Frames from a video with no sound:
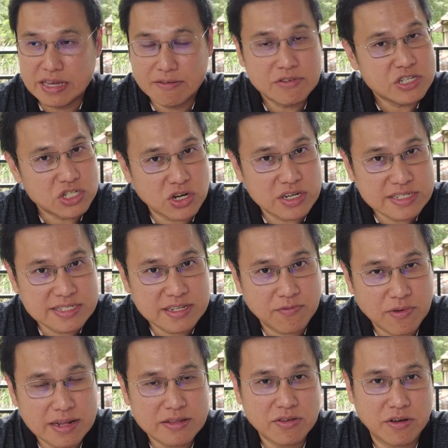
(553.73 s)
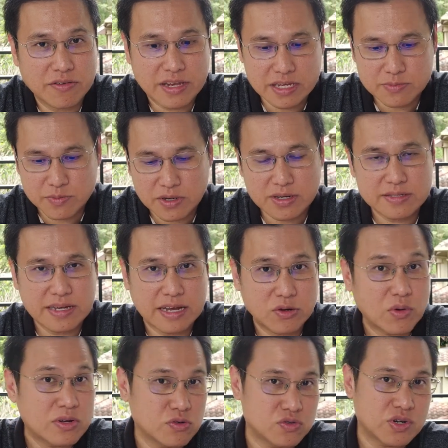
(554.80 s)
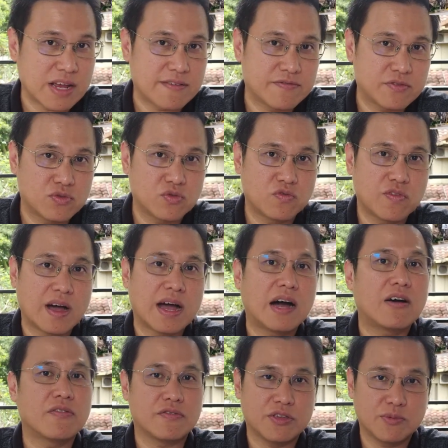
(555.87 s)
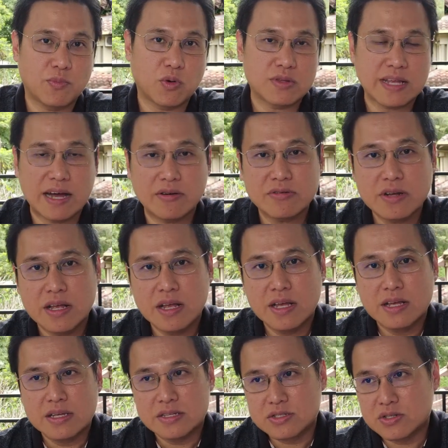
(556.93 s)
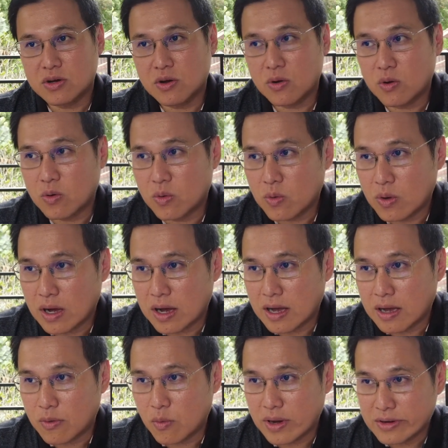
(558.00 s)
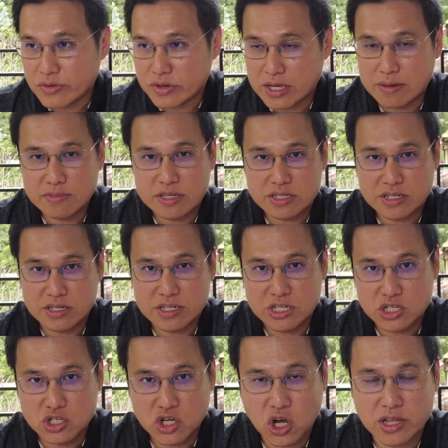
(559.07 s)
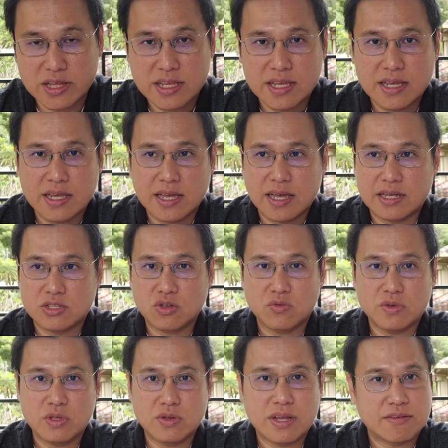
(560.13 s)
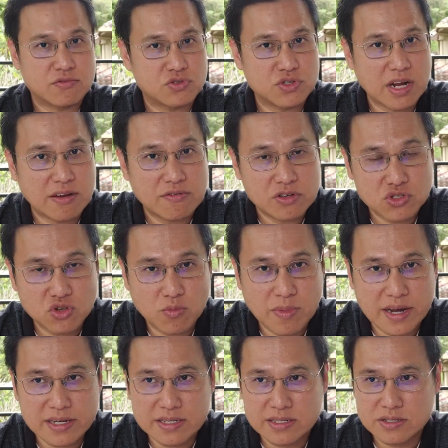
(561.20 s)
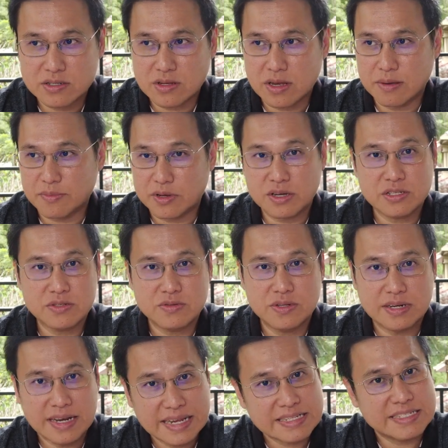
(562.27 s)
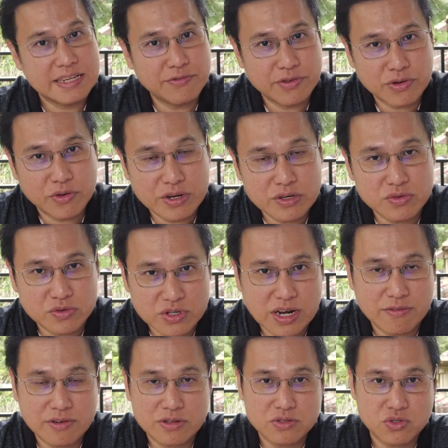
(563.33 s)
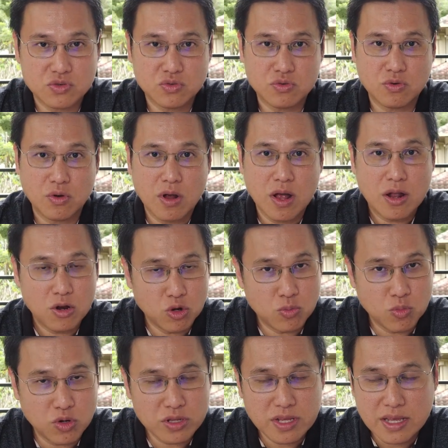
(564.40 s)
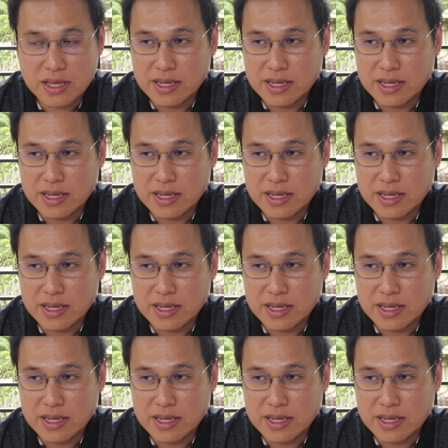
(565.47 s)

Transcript: haven't shortlisted what type of caves, because I don't want to drive too far out of Ipoh town. So I want to keep the journey short, and so we don't have to travel so much, because the next day we're going to travel to Lumut,